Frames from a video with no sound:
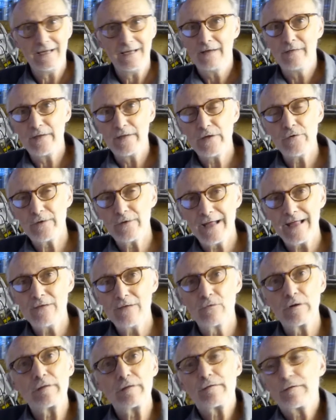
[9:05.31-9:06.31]
In the
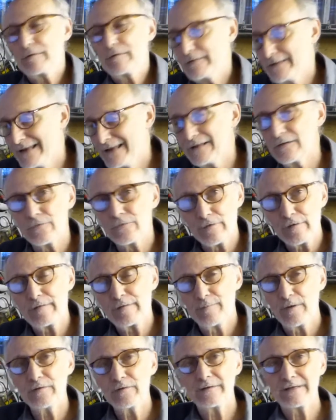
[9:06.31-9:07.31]
UK we're still
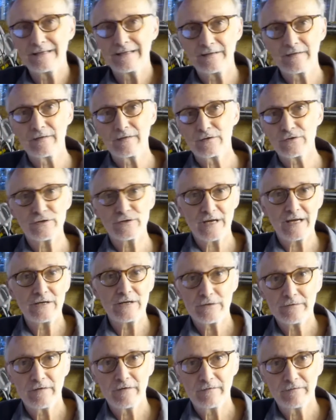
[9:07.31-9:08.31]
responding to the
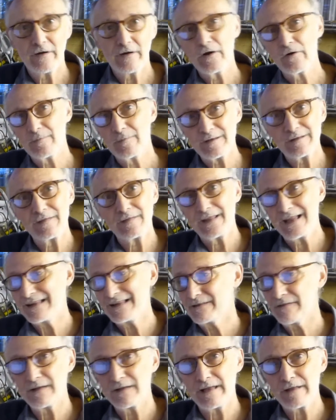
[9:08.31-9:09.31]
change of environment at the
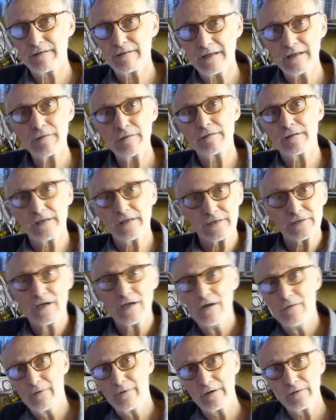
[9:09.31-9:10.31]
end of the last ice age.
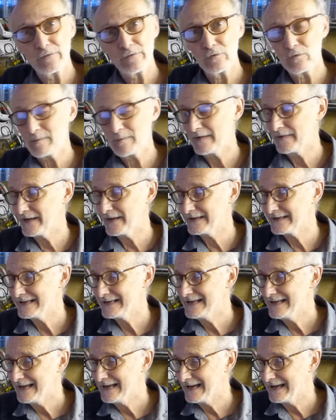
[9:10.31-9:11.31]
We're going to talk about
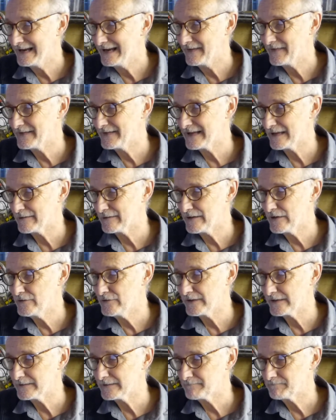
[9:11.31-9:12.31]
that in the next
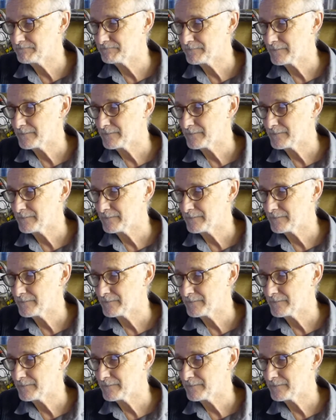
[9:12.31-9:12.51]
unit.